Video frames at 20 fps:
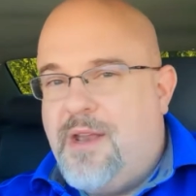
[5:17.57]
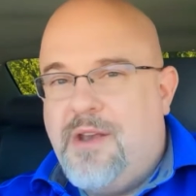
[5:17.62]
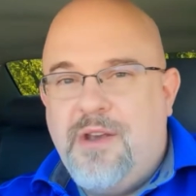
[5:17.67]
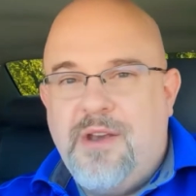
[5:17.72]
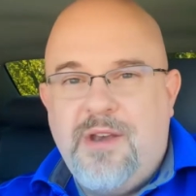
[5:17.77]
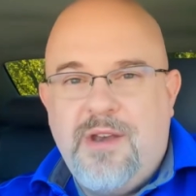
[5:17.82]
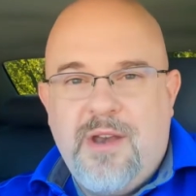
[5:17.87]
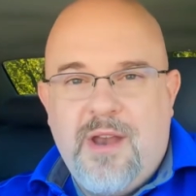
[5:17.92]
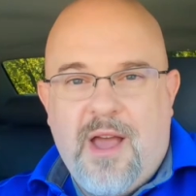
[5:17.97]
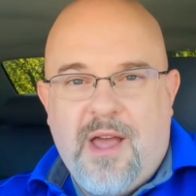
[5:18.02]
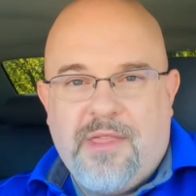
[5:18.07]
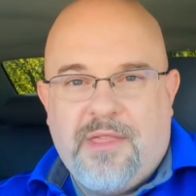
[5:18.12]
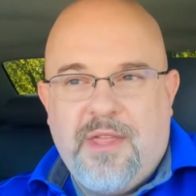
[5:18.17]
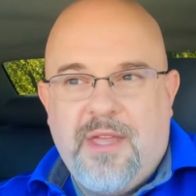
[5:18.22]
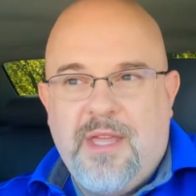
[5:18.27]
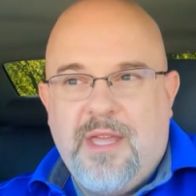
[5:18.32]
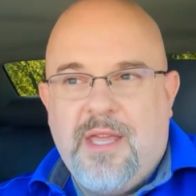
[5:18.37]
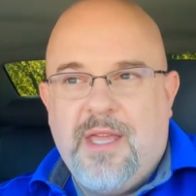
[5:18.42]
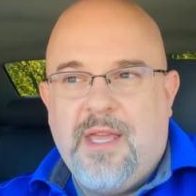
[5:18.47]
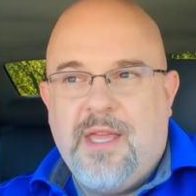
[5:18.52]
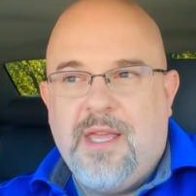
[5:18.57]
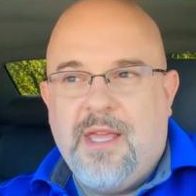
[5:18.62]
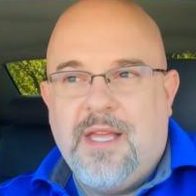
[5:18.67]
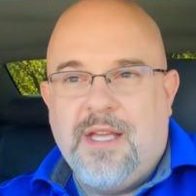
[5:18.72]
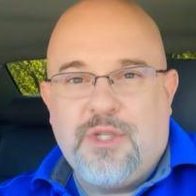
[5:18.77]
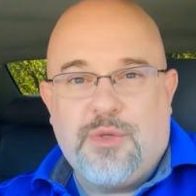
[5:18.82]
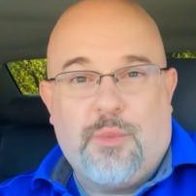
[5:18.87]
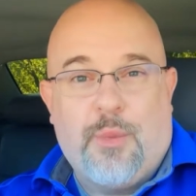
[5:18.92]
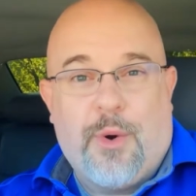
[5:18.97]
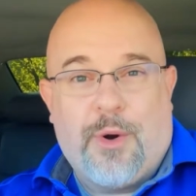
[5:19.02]
nothing
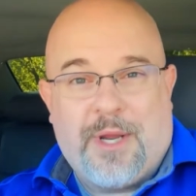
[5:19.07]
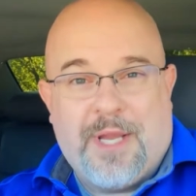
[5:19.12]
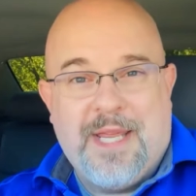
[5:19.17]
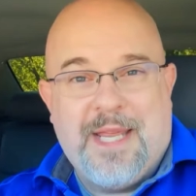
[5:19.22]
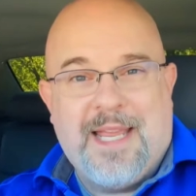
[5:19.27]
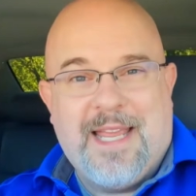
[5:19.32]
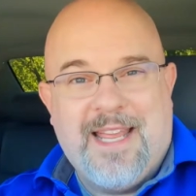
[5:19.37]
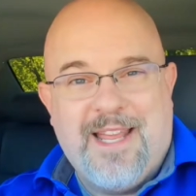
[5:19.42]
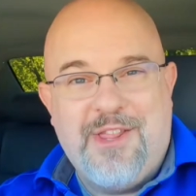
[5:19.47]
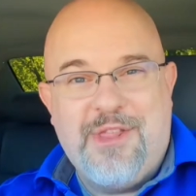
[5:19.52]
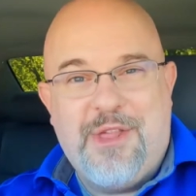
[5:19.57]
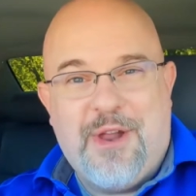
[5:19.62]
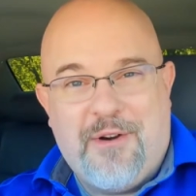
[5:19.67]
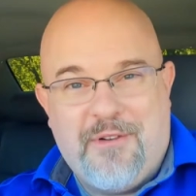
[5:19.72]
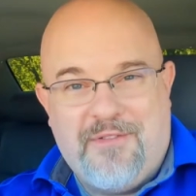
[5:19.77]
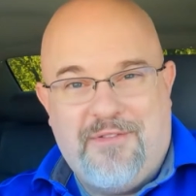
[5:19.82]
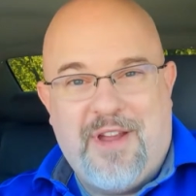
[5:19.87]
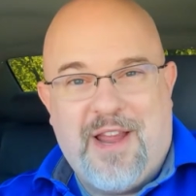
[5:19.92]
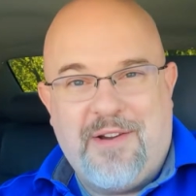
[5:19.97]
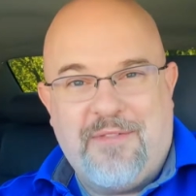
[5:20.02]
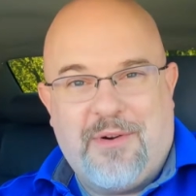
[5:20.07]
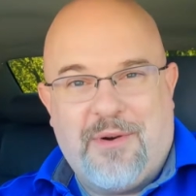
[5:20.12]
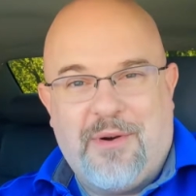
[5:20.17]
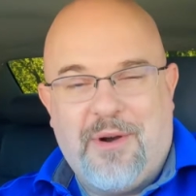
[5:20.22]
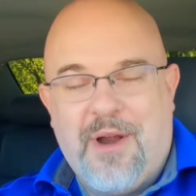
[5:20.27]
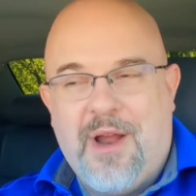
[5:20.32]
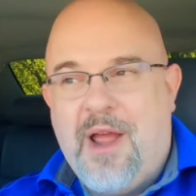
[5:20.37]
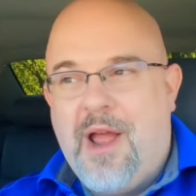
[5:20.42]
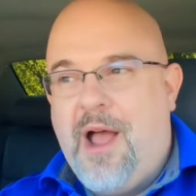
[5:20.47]
is working in their favor.